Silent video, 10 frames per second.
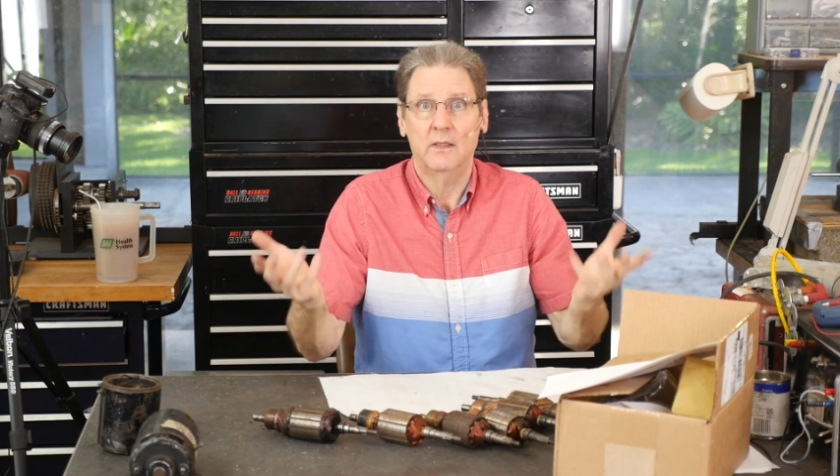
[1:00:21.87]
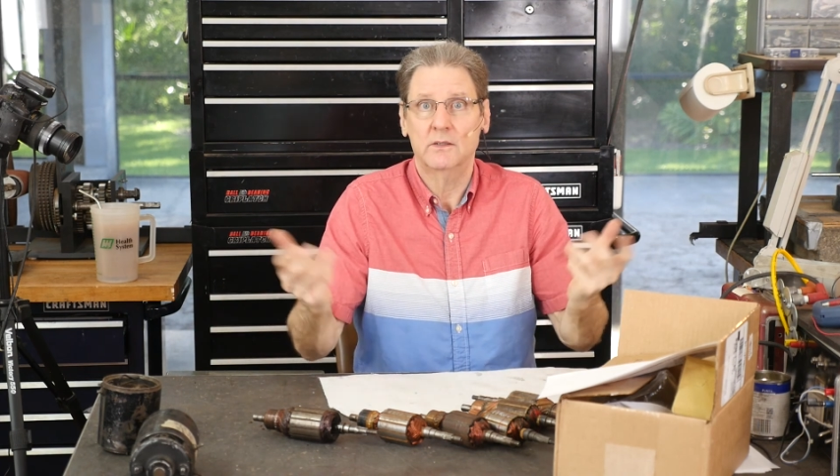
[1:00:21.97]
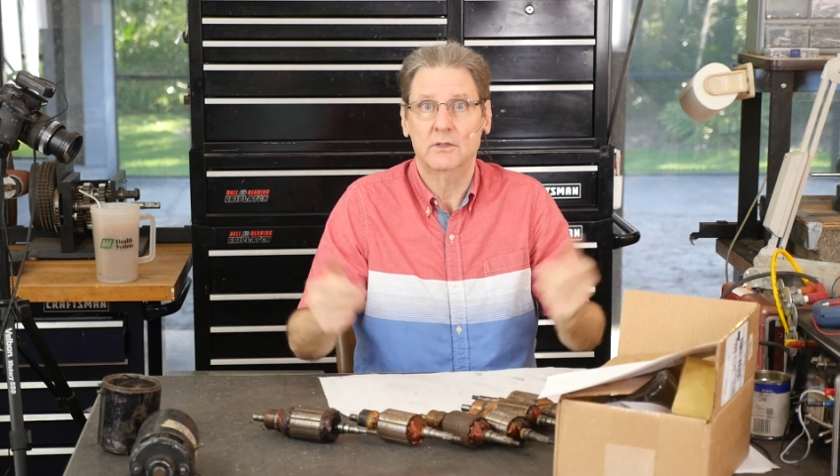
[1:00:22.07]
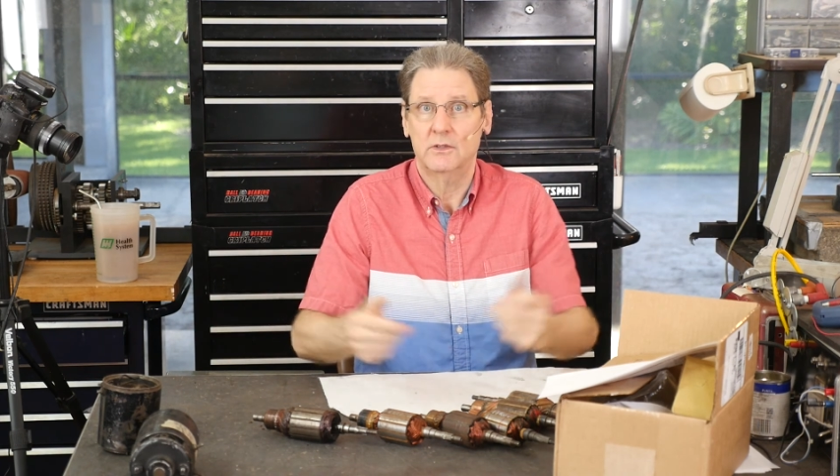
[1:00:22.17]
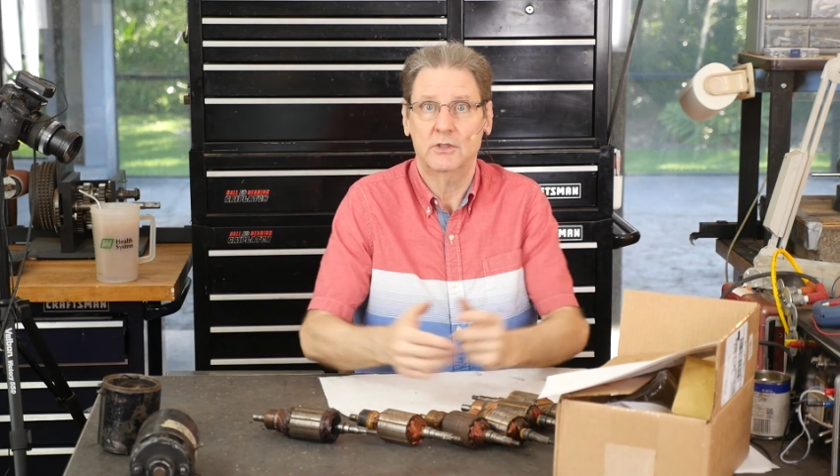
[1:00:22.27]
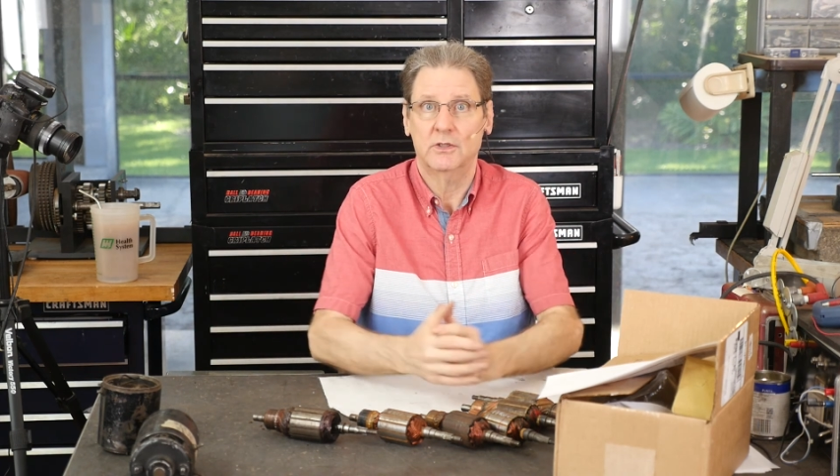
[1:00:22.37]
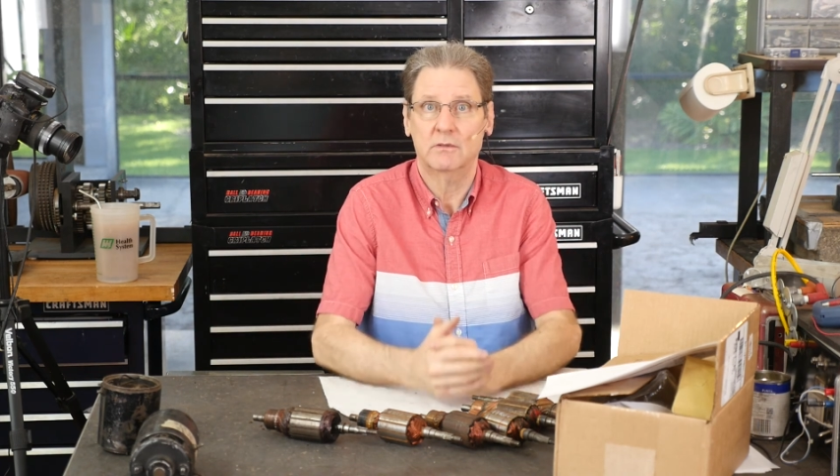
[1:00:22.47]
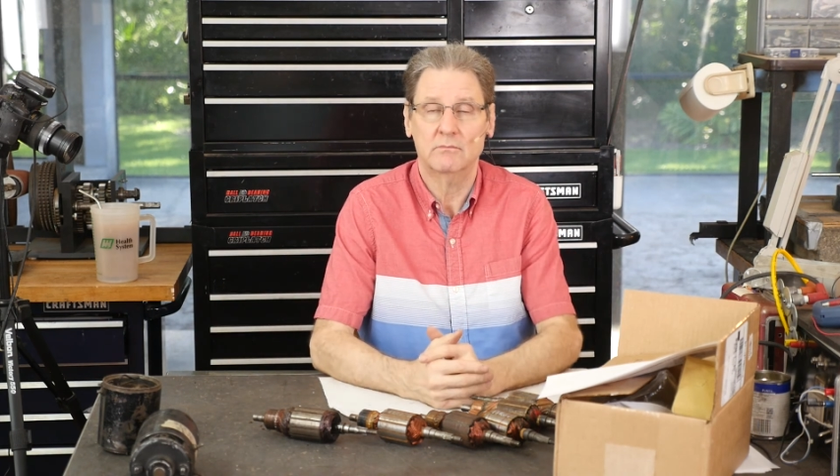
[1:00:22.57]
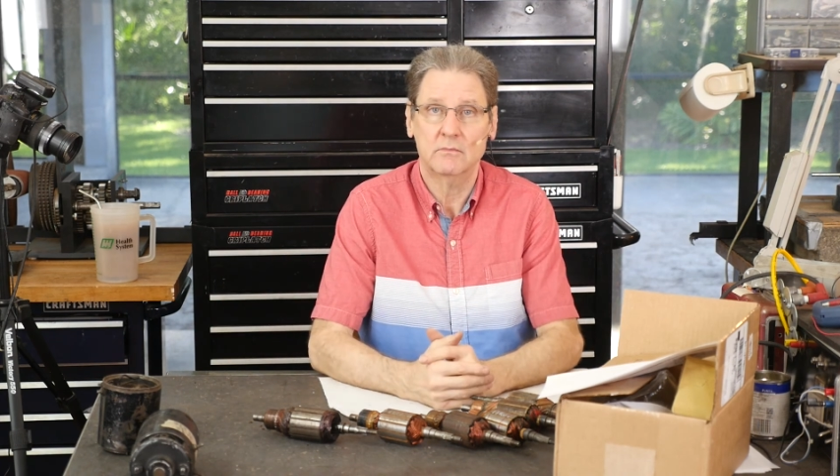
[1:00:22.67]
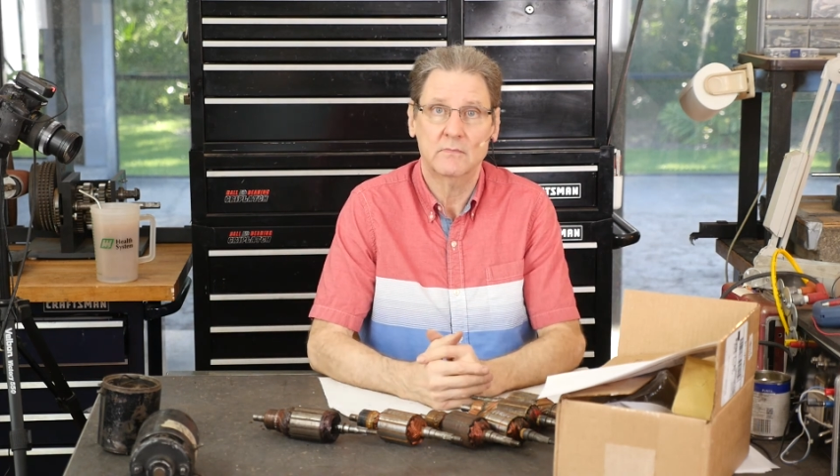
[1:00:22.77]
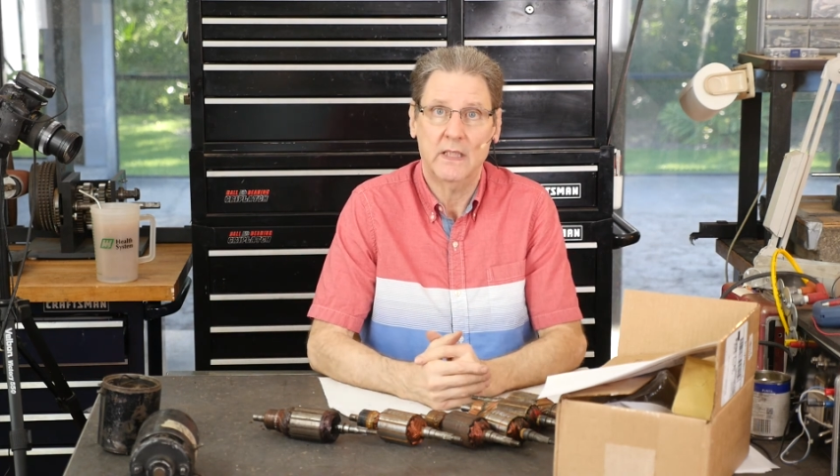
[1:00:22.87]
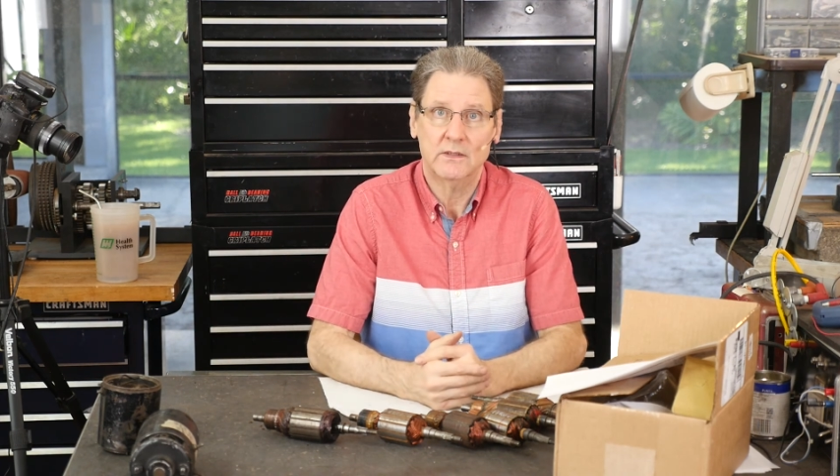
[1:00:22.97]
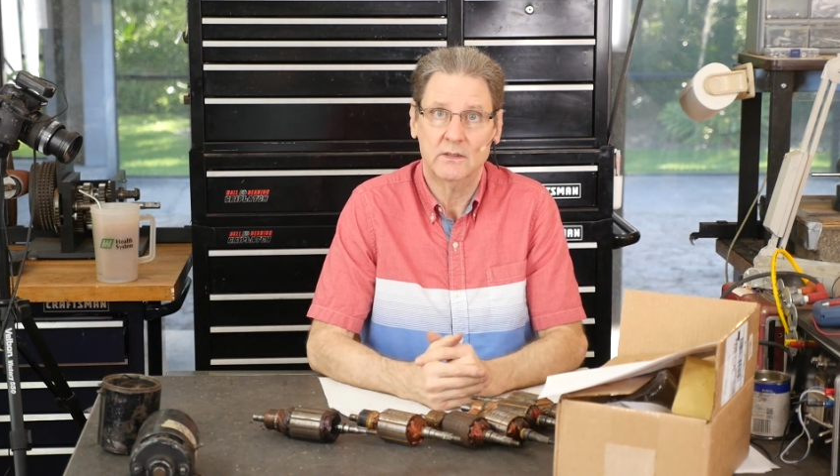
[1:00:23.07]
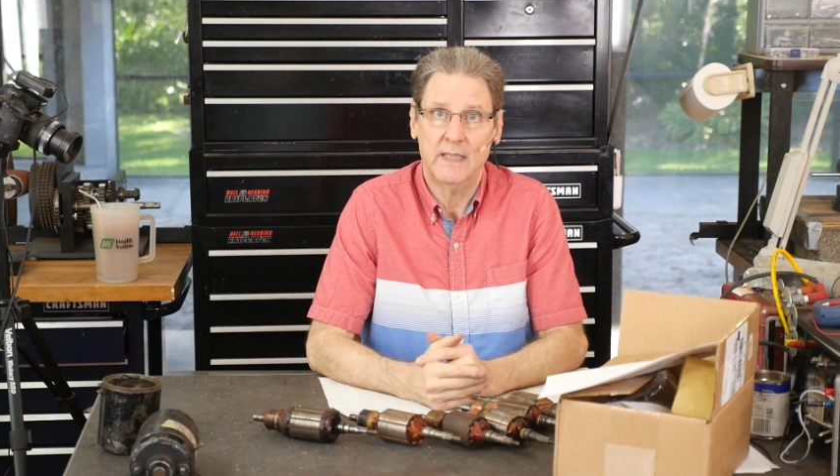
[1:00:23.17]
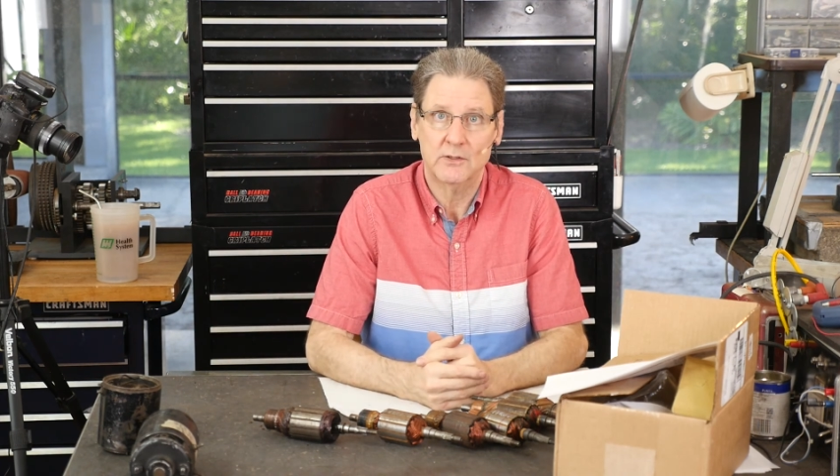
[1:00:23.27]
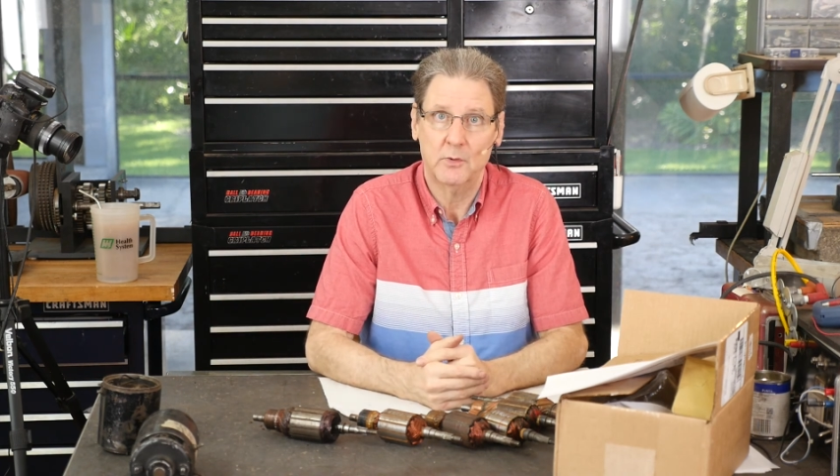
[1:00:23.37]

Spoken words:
It's just, that's